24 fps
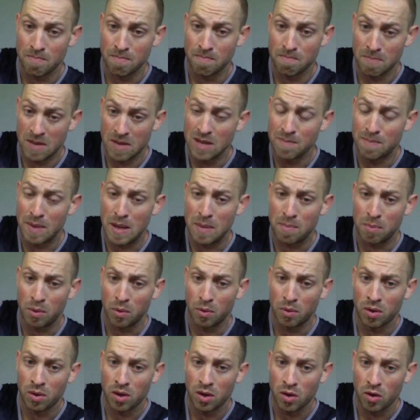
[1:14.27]
Many
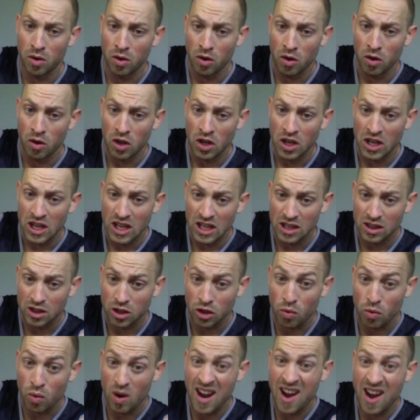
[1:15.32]
people hit the
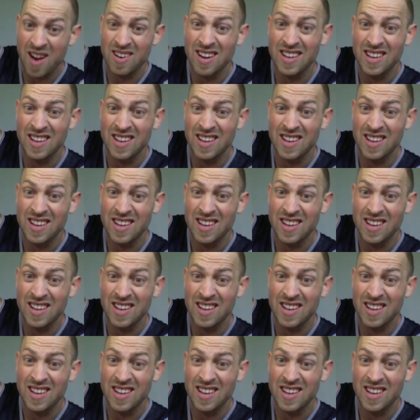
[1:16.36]
ground